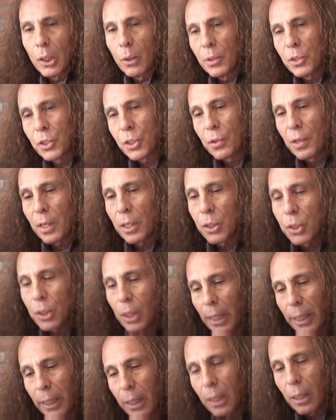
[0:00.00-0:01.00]
you know, it's things
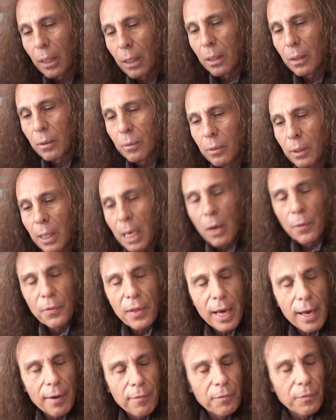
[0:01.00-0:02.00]
like uh, now
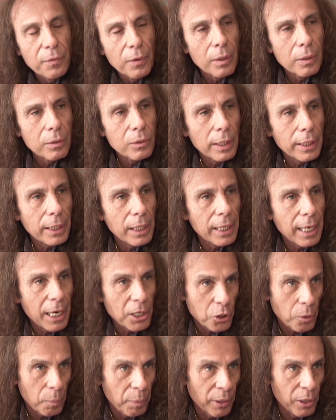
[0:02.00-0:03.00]
they have uh, like a
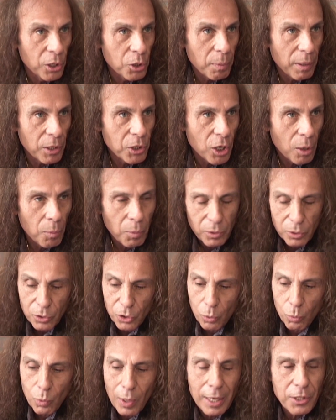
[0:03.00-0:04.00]
guest appearance by someone.
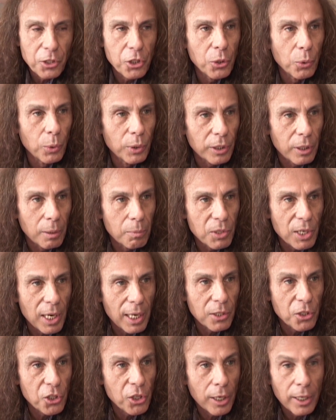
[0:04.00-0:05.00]
So Rod Stewart comes
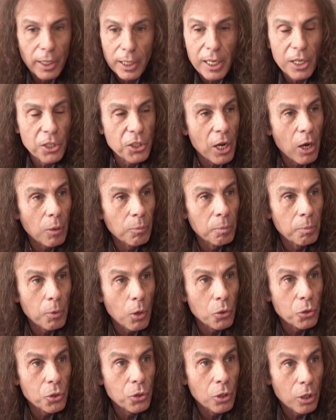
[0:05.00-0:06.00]
on. Suddenly, his album
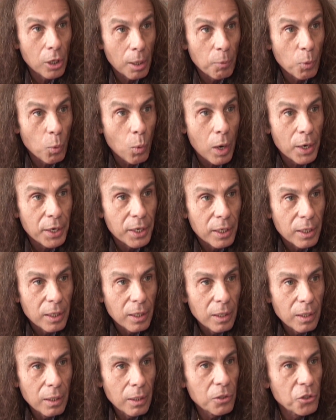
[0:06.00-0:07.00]
goes to number one.
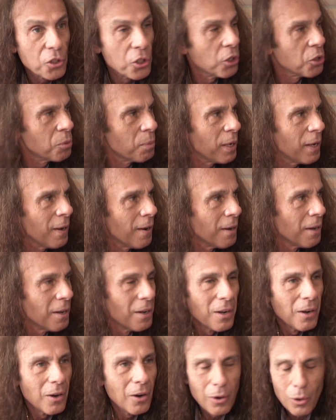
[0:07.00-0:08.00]
Yeah. Excuse me?
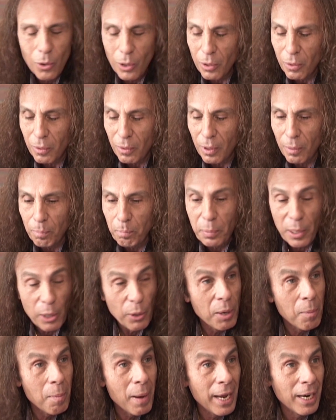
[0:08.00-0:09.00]
Yeah. Or
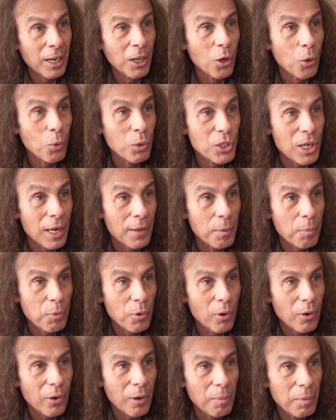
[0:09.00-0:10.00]
Barry Manilow was on the
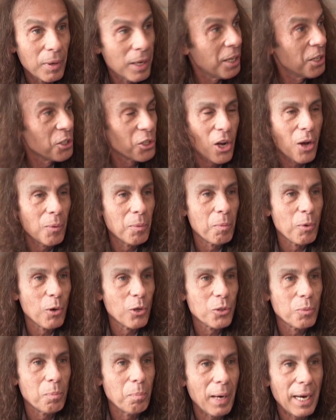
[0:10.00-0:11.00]
program, and his album
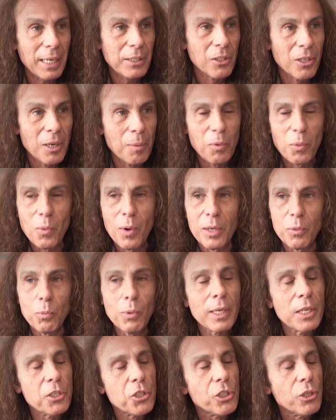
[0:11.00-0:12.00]
goes back to number one.
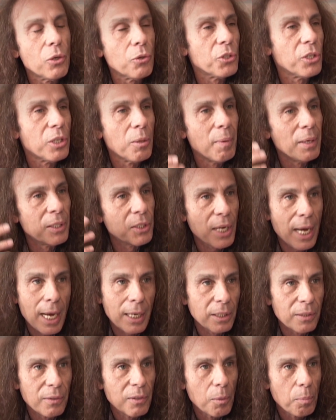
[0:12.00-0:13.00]
Well, that shows you the
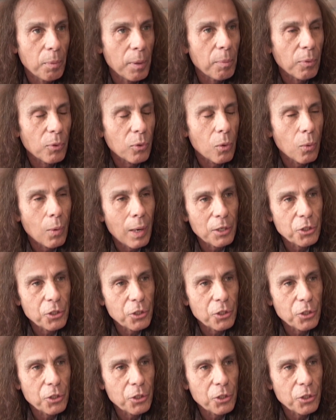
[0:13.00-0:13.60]
mentality of the people who are yeah.